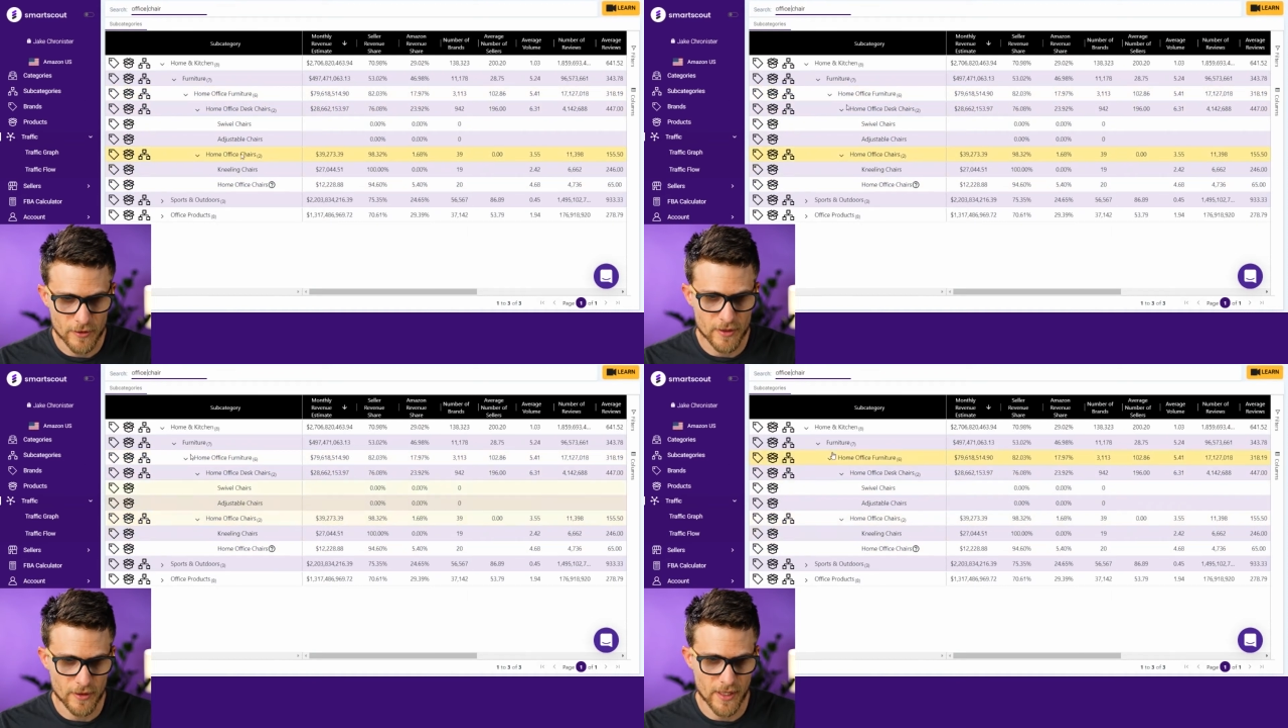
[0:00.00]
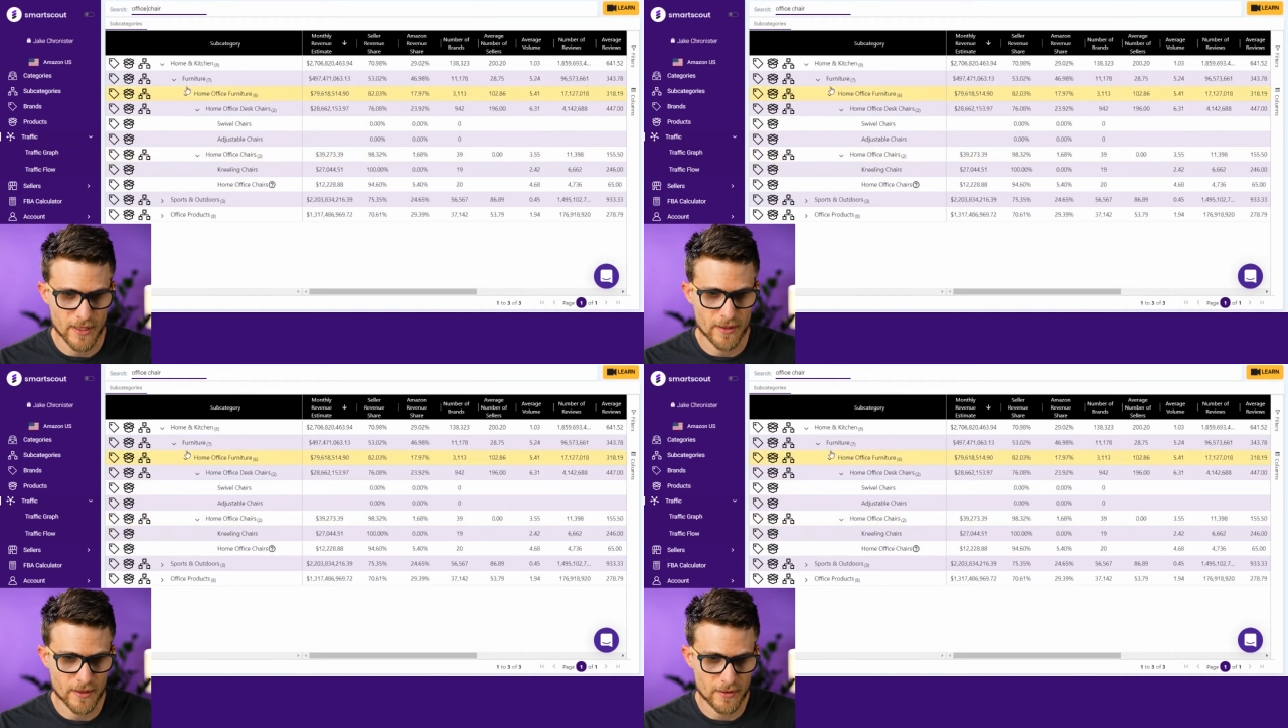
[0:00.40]
So
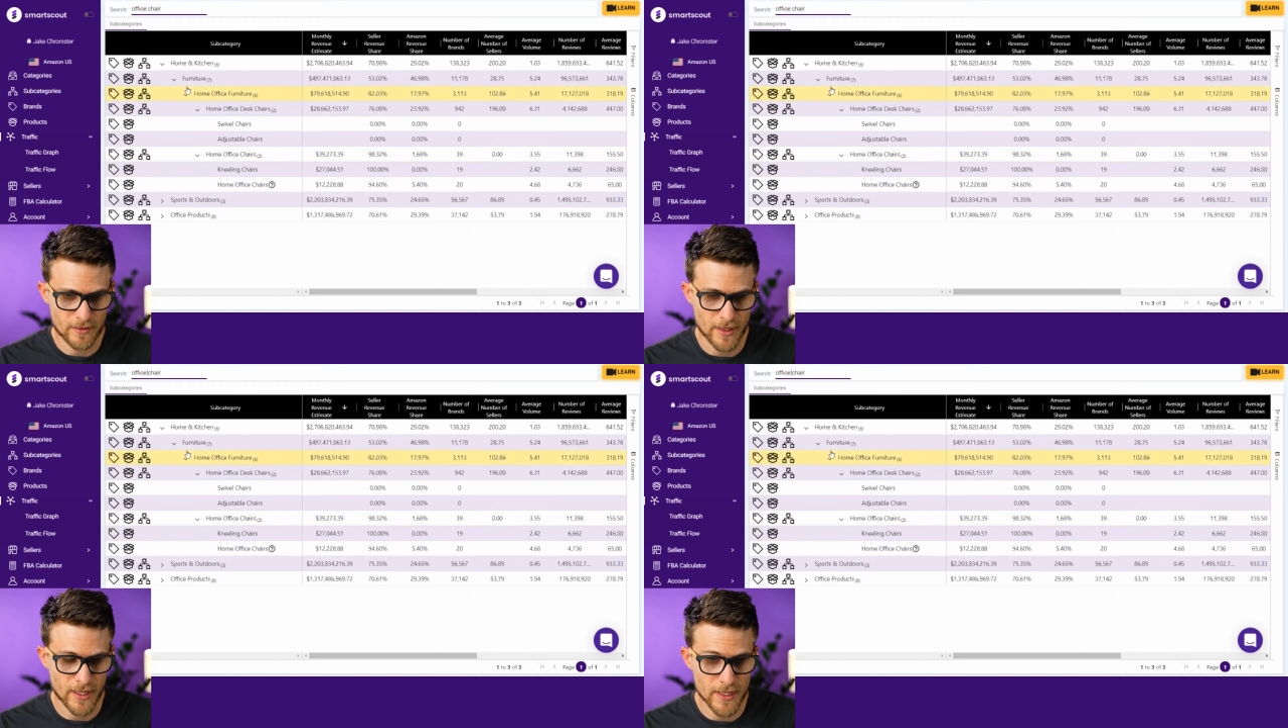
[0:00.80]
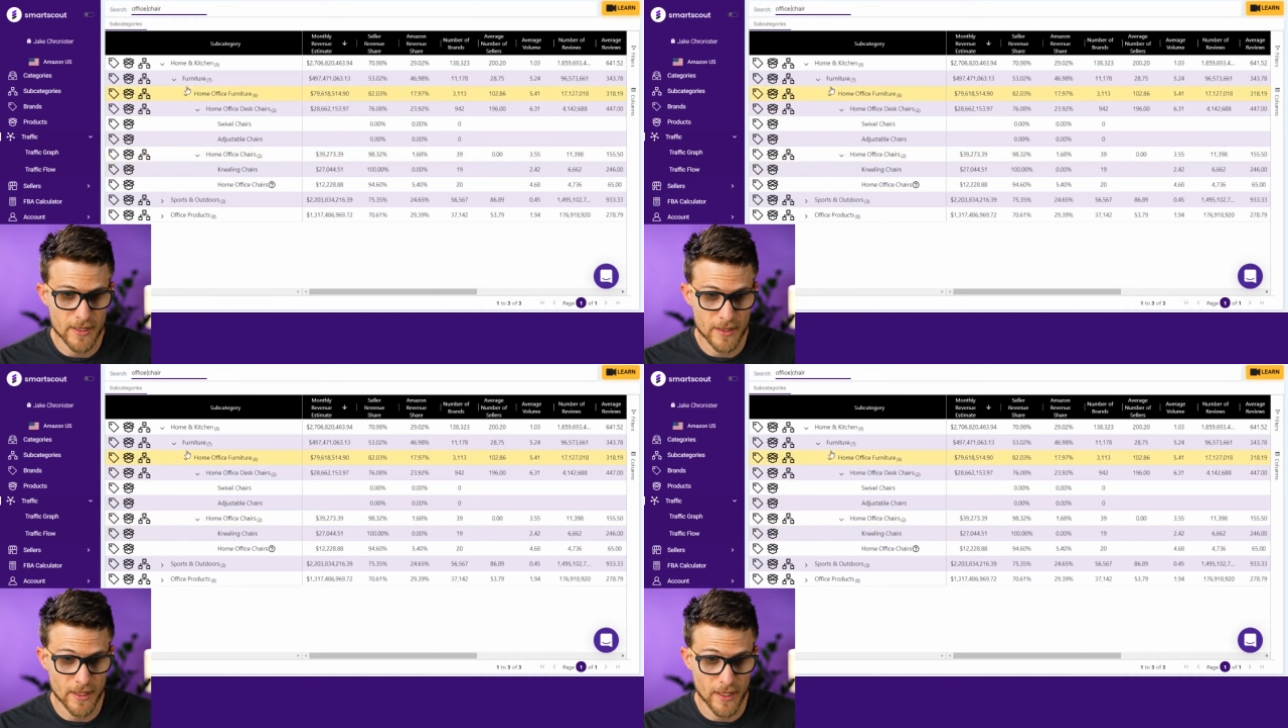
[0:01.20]
that
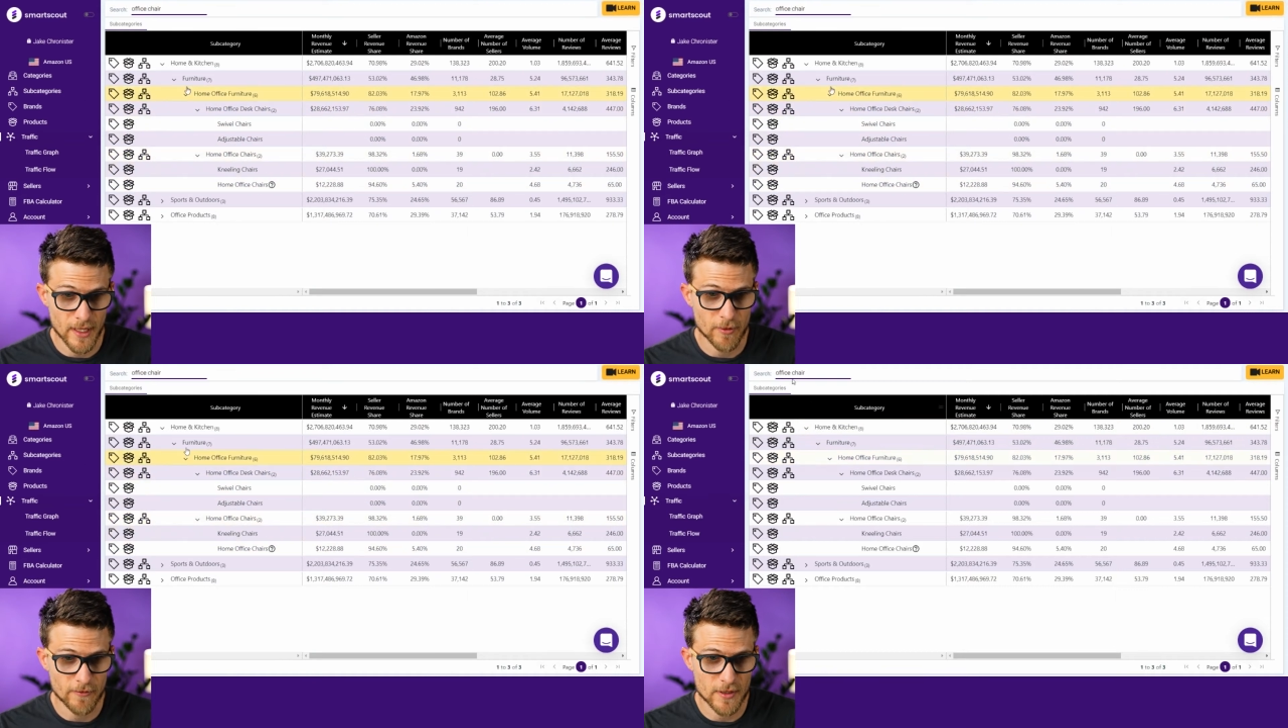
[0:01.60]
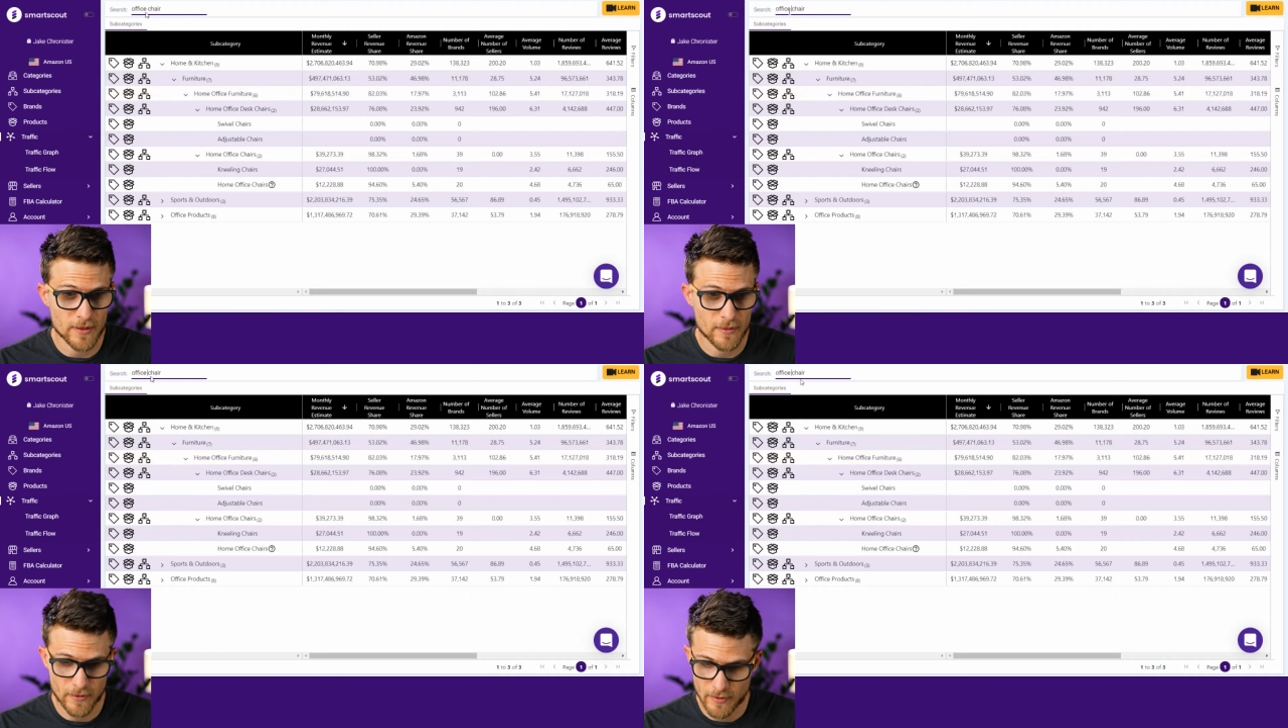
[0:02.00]
is the name of
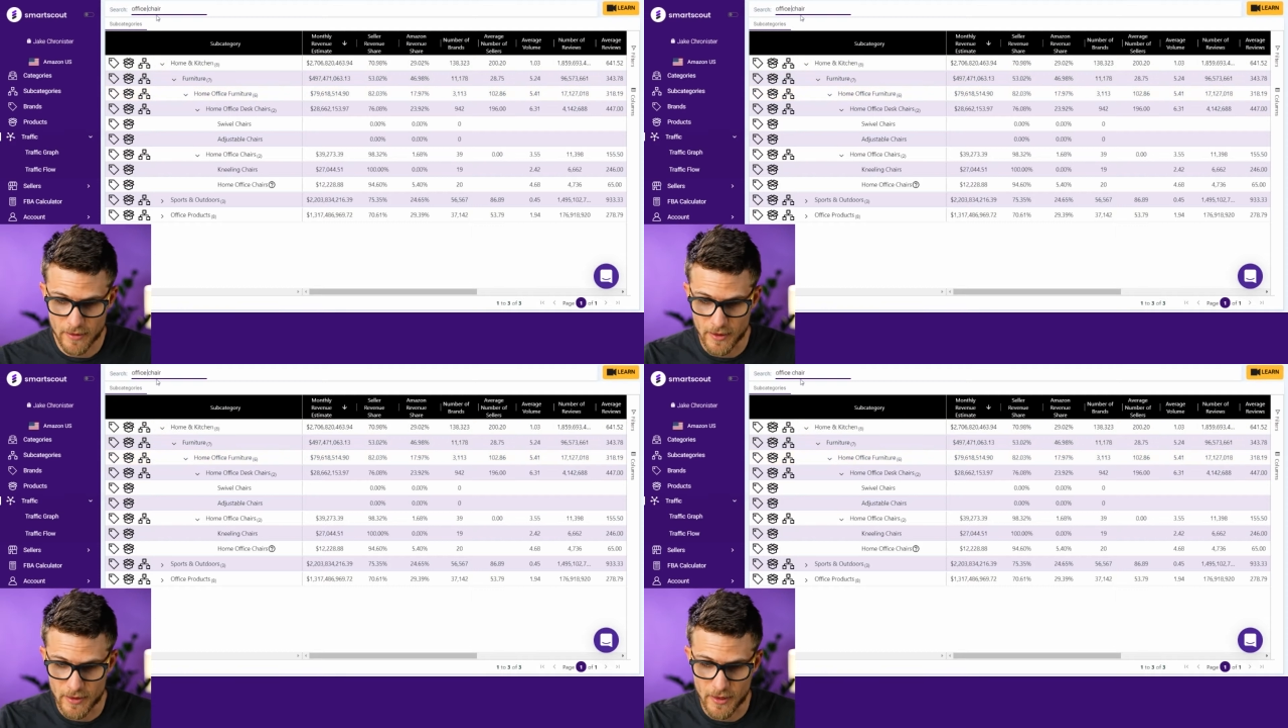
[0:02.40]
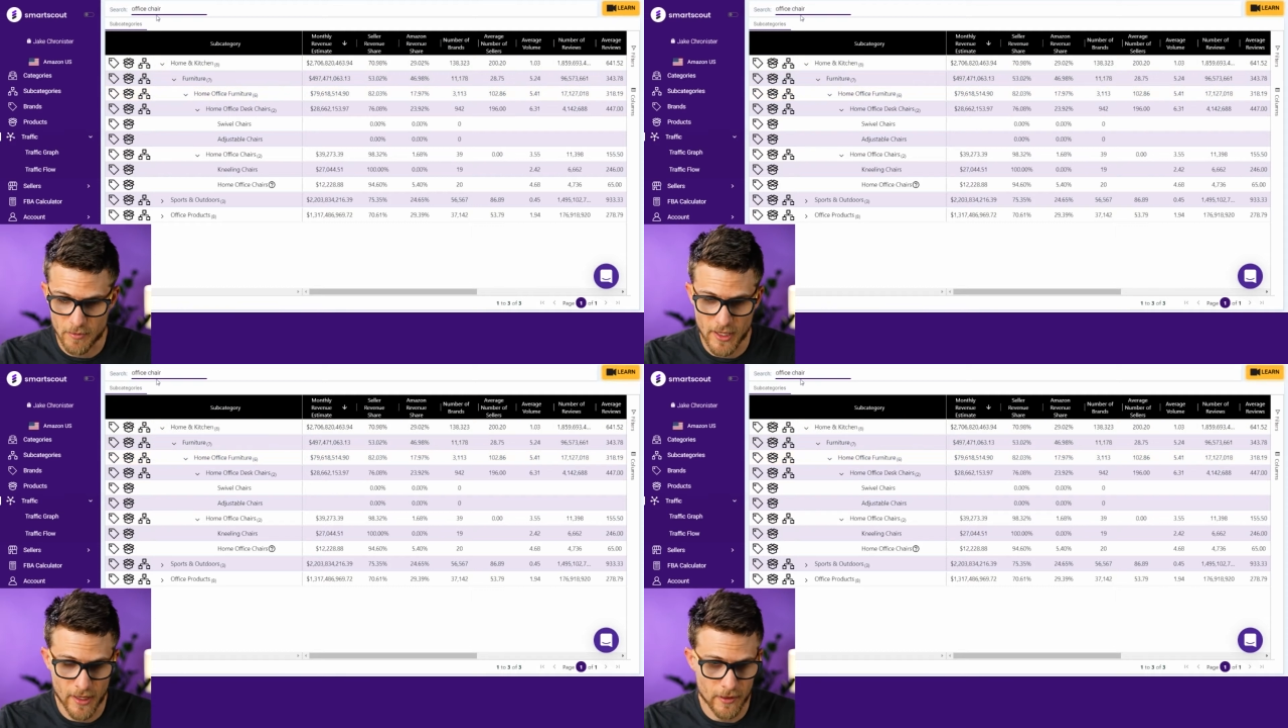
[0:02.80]
a
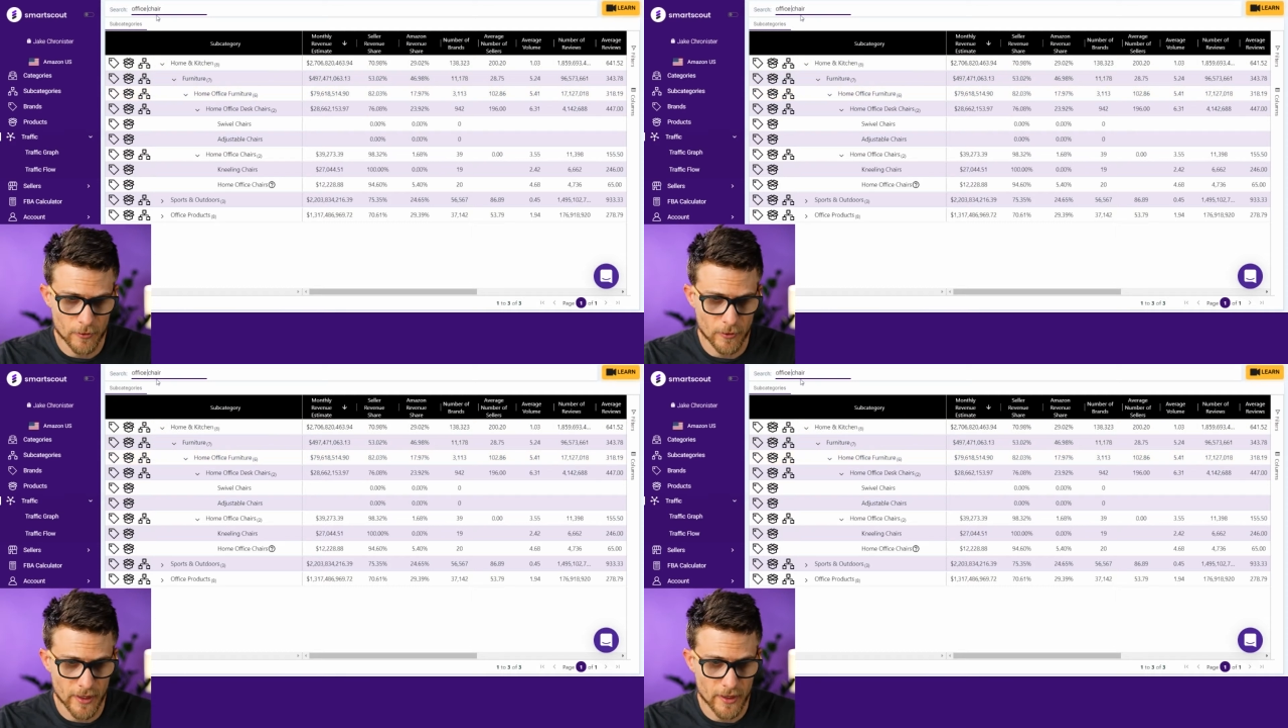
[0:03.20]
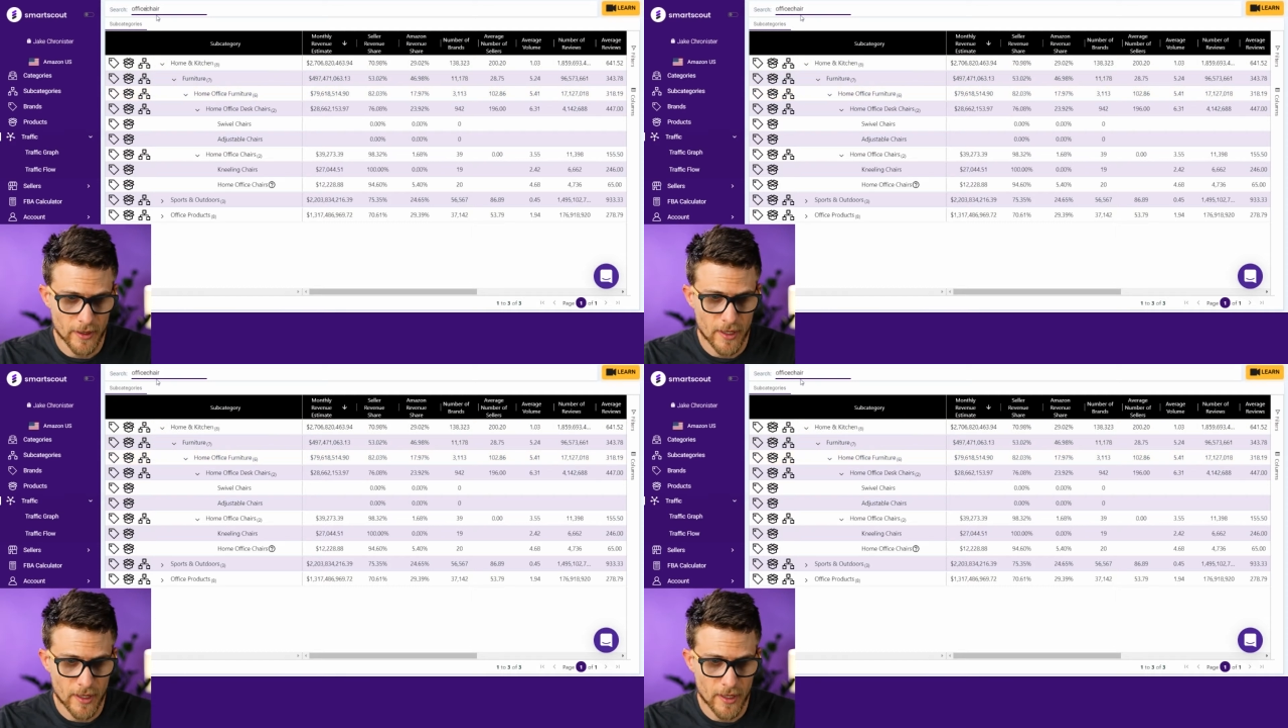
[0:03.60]
subcategory.